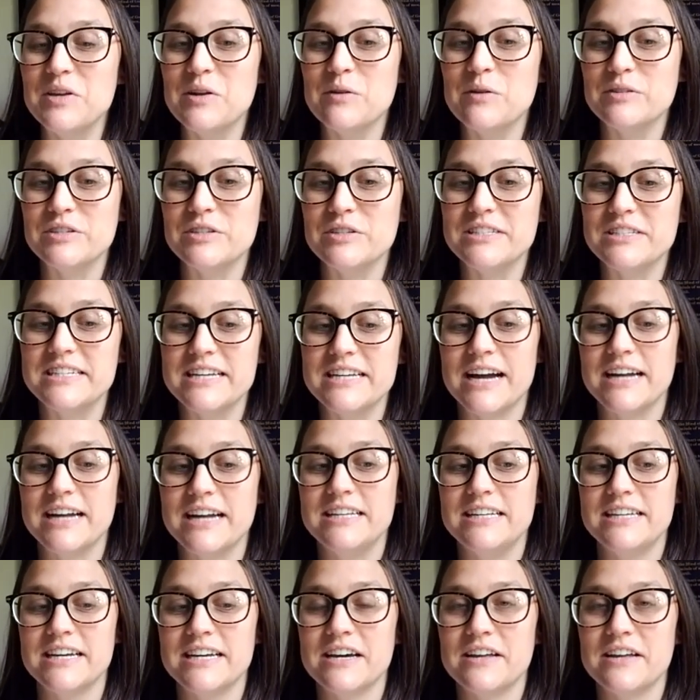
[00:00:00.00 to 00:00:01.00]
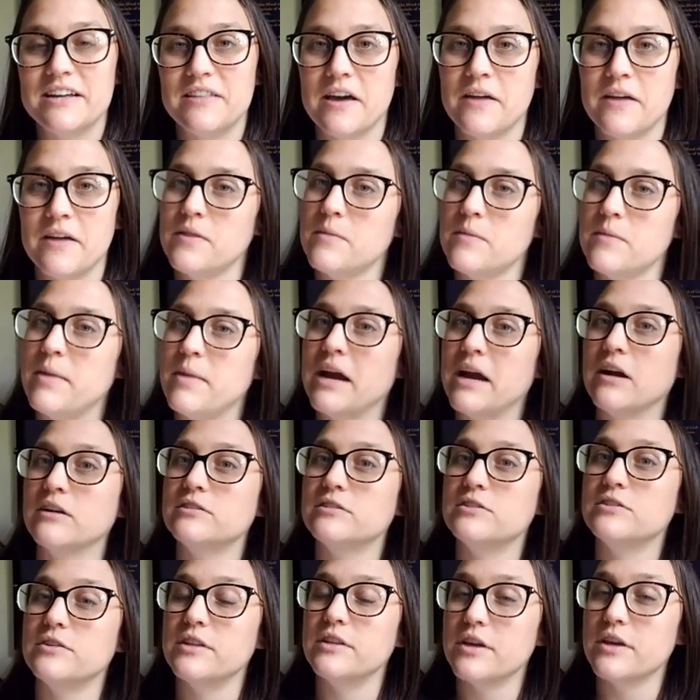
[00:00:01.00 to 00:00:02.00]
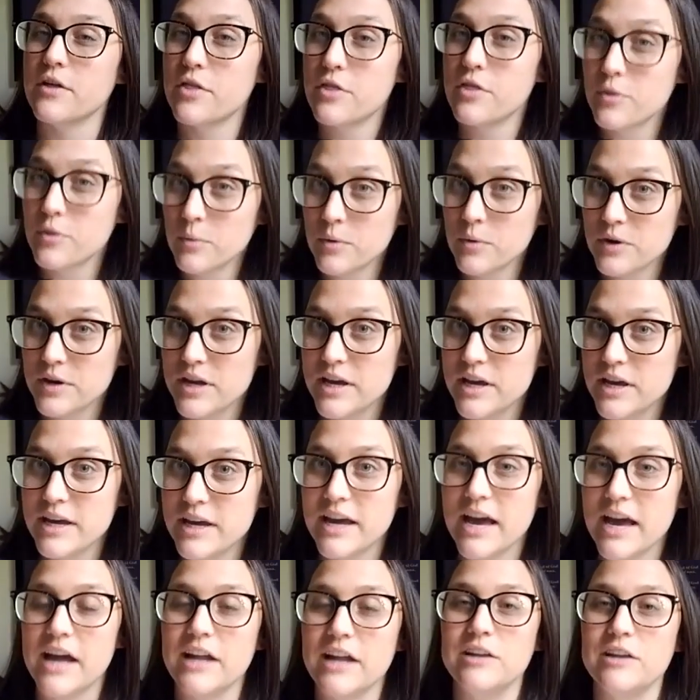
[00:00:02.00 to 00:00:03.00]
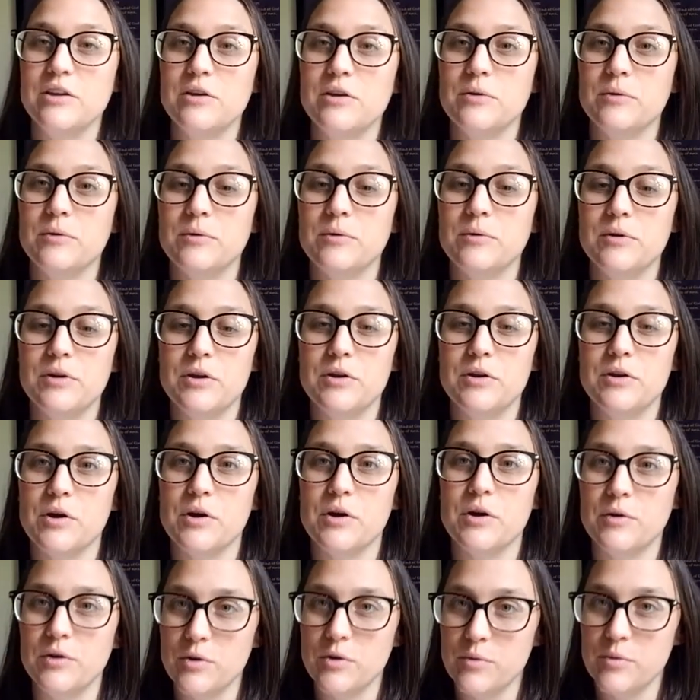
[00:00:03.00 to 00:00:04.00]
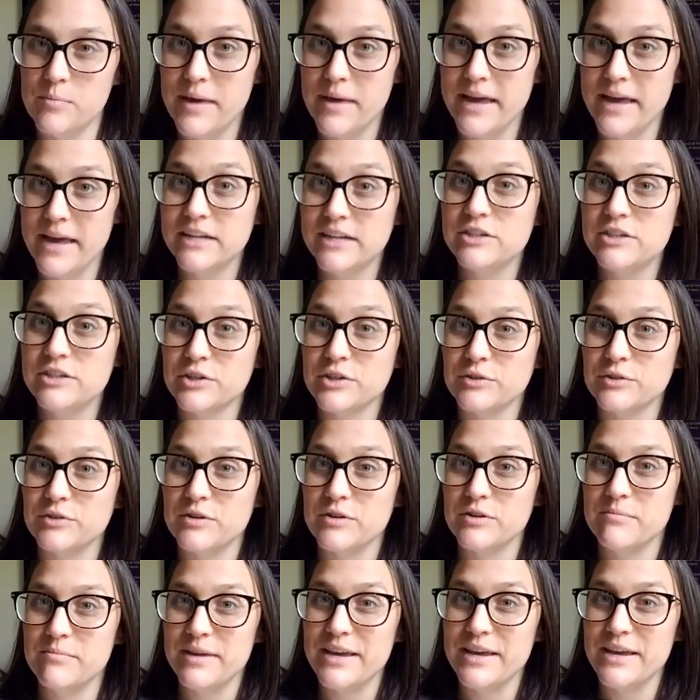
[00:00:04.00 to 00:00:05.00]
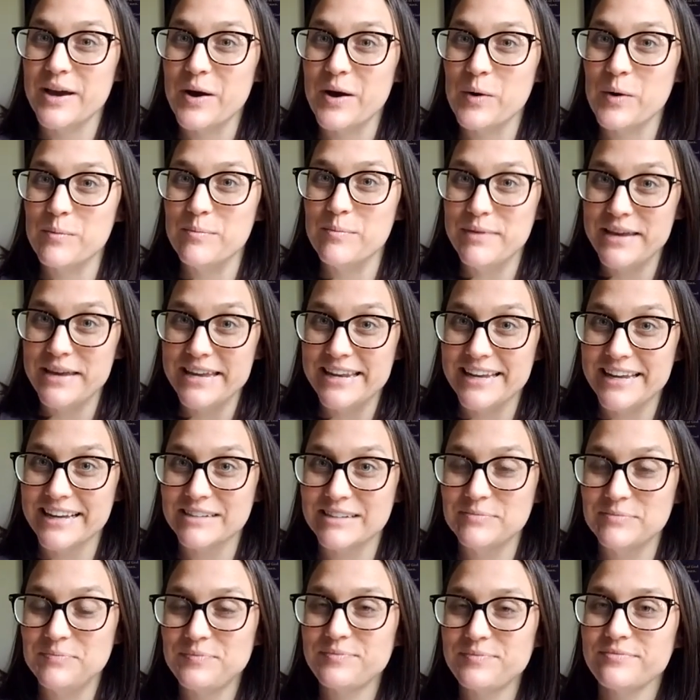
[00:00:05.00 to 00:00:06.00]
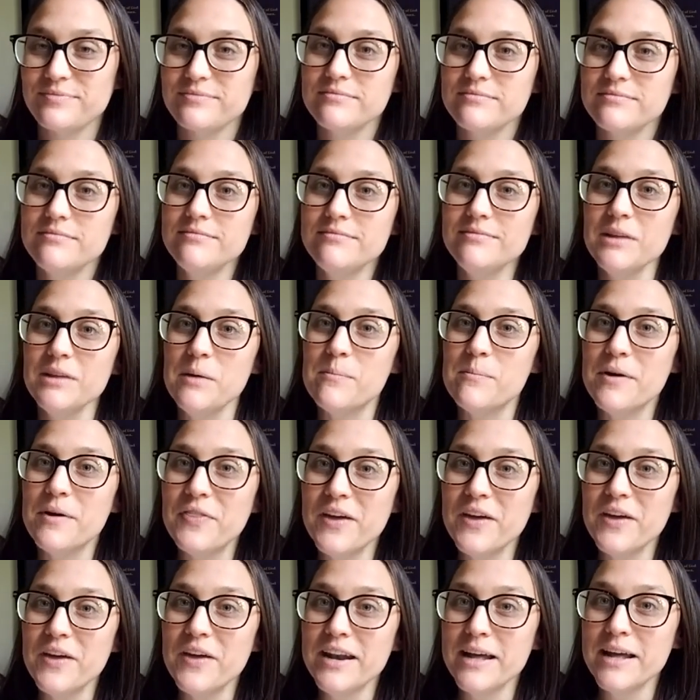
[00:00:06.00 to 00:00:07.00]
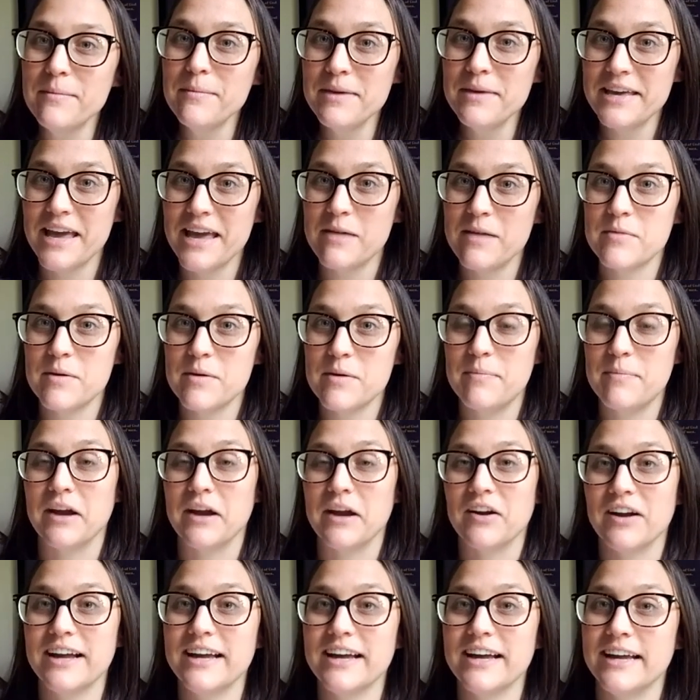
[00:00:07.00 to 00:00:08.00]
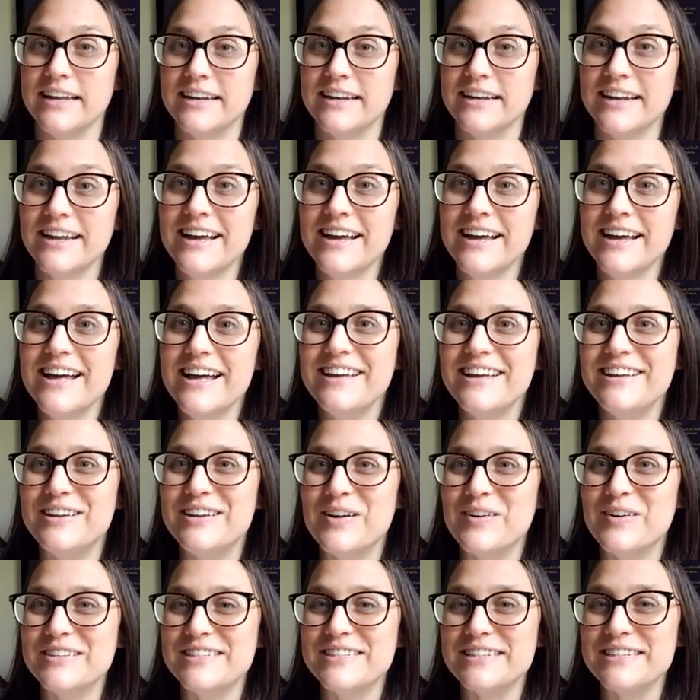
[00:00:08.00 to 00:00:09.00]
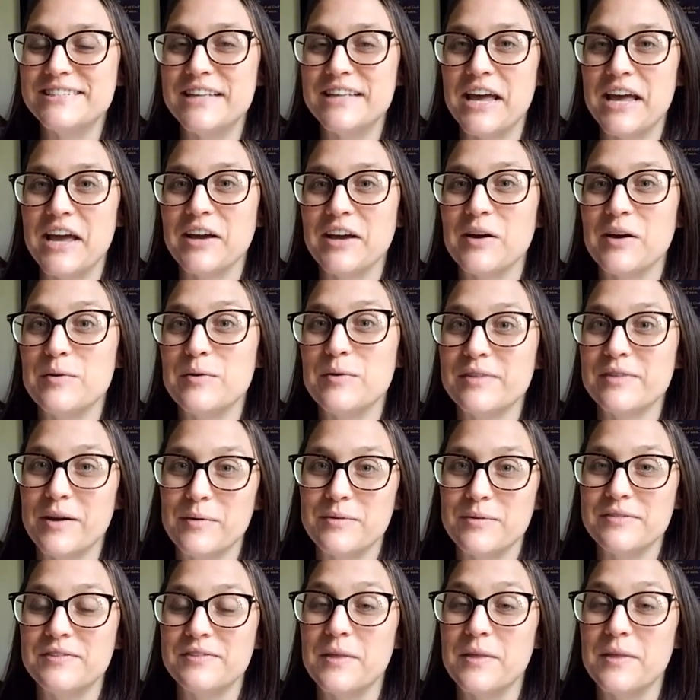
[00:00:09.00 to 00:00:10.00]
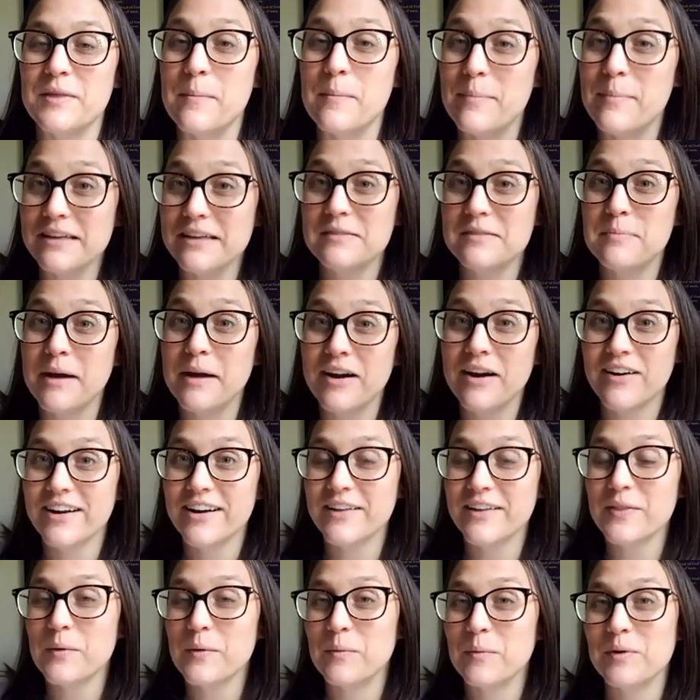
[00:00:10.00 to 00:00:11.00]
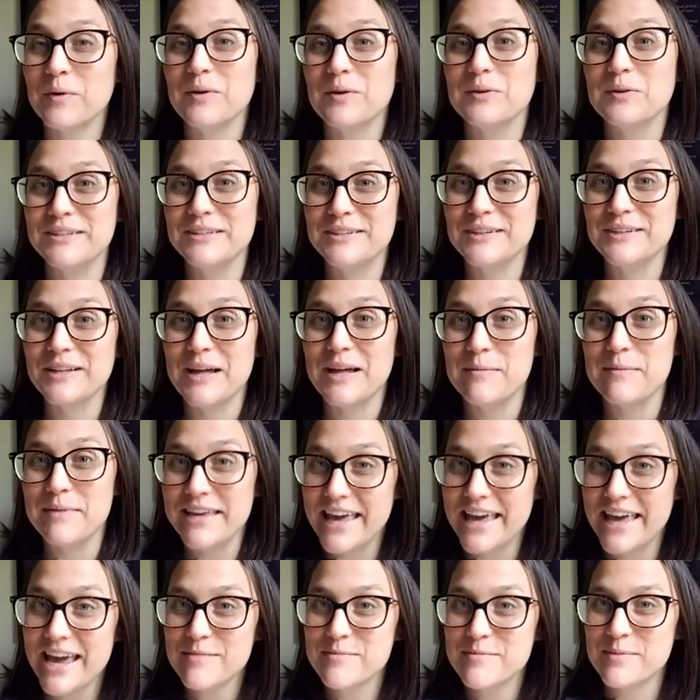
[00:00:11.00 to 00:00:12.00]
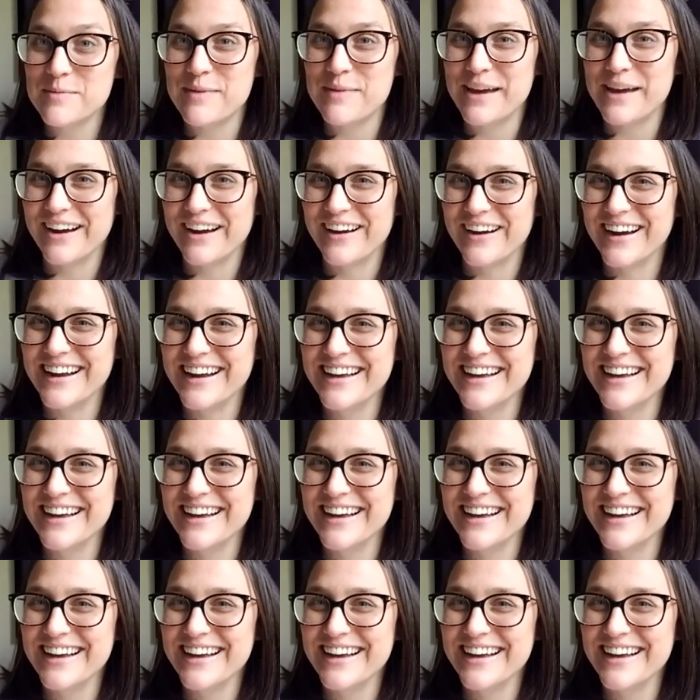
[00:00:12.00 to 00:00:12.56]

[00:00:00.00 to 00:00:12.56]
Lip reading: just the idea that the parents are the authority, and you make children be obedient. But then I became a parent, and as the saying goes, I was the best parent in the world until I became a parent.